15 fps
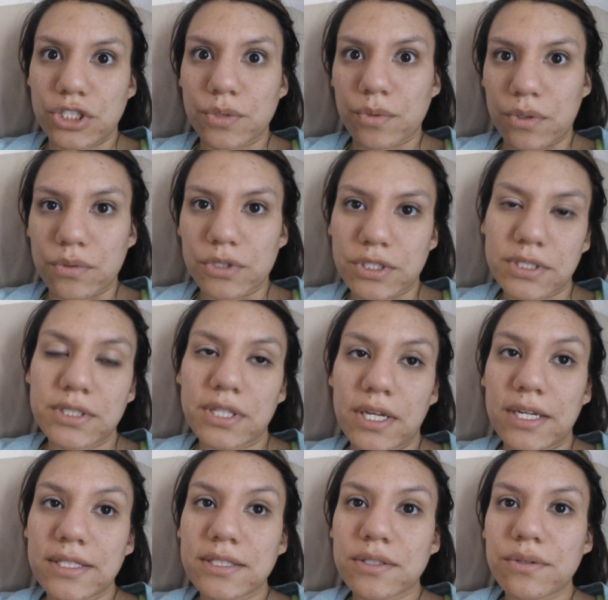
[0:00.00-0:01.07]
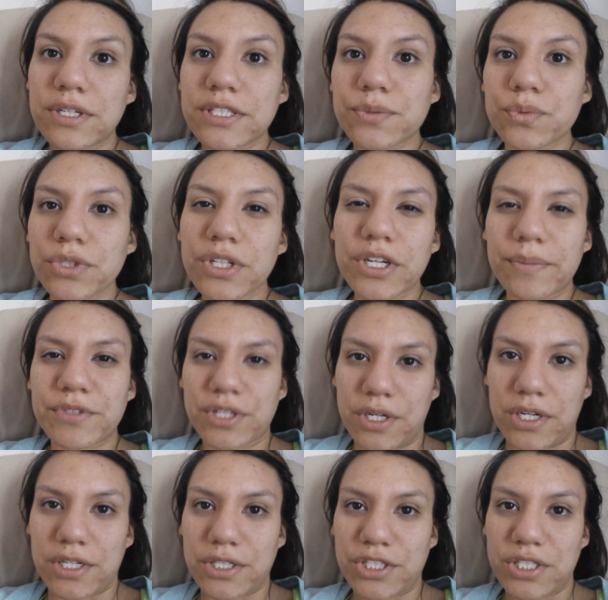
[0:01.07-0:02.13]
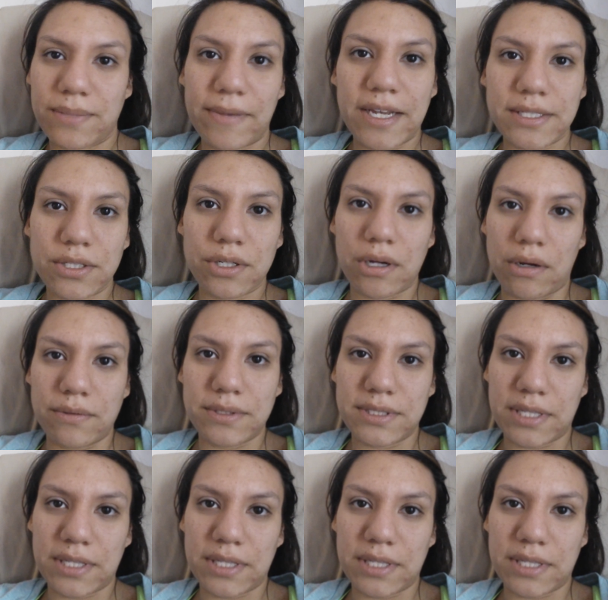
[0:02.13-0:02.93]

she won't nurse a lot so it's really up to her she makes her own